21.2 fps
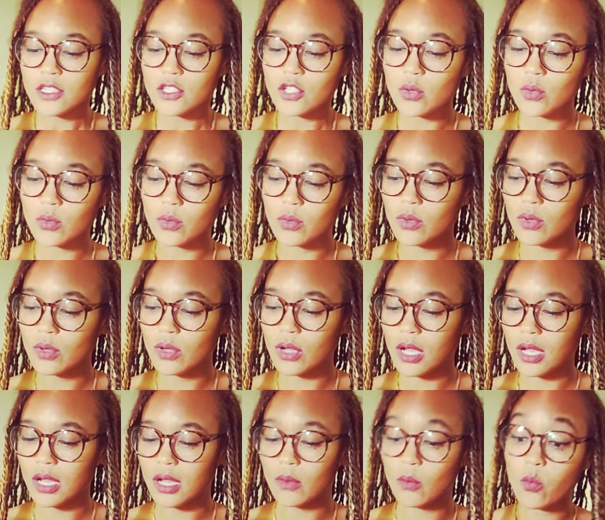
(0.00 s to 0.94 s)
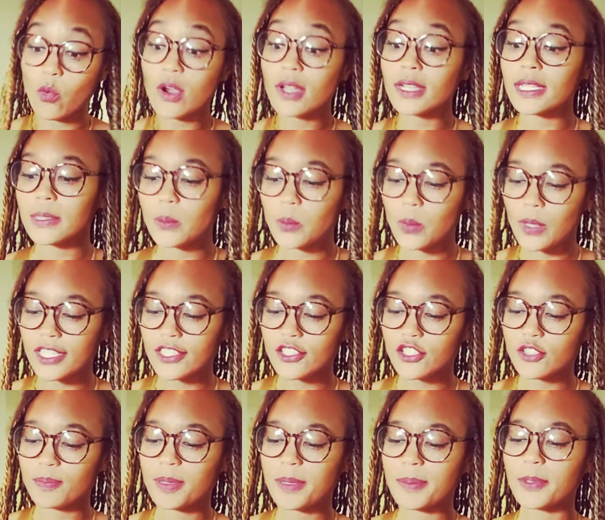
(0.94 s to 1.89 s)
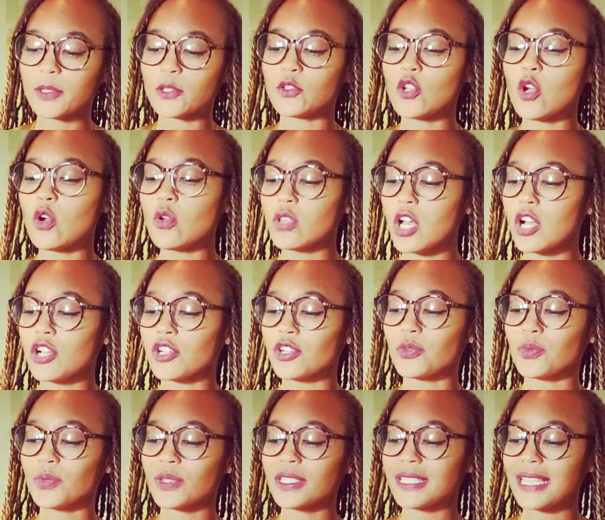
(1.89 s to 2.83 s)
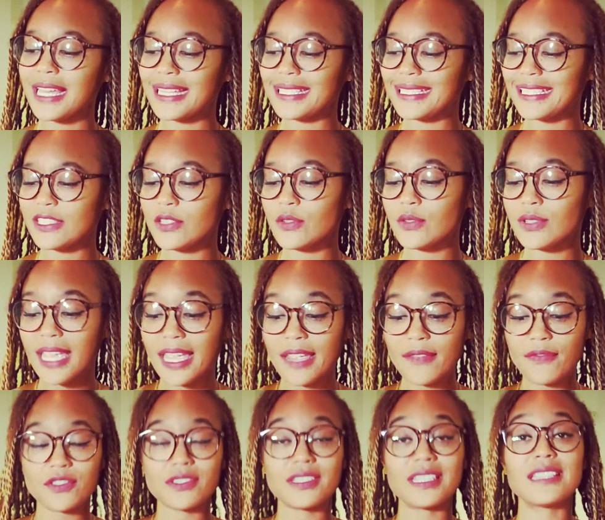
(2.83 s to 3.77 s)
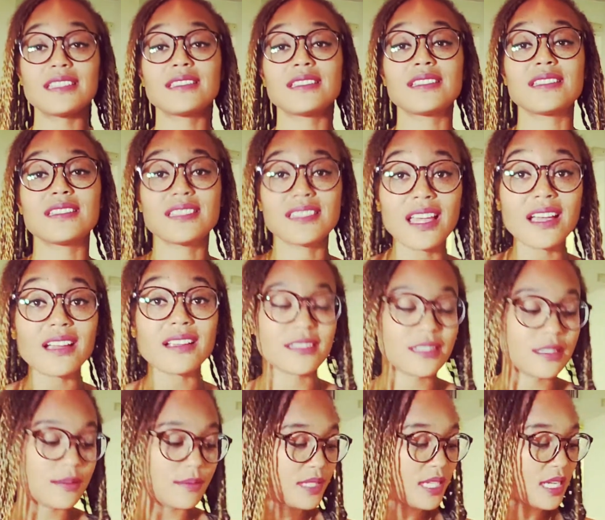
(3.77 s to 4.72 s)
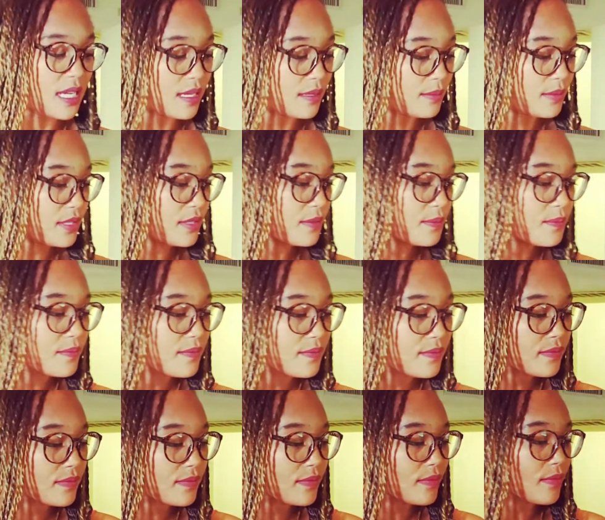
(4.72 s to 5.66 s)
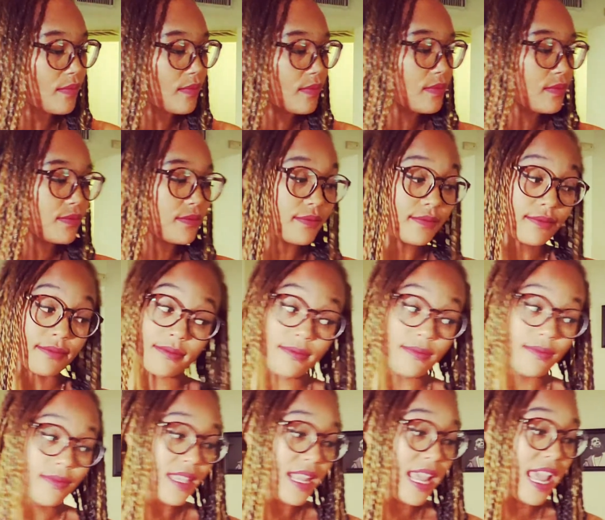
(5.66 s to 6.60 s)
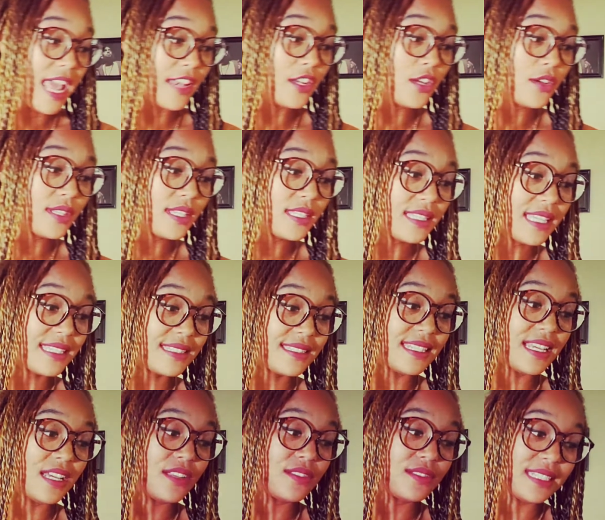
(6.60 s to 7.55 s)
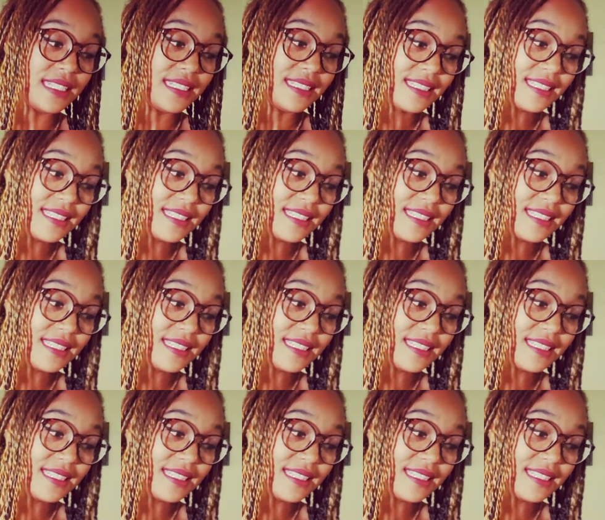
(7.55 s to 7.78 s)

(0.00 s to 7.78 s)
one in which people no longer realize it's okay for things to suck sometimes. I know that sounds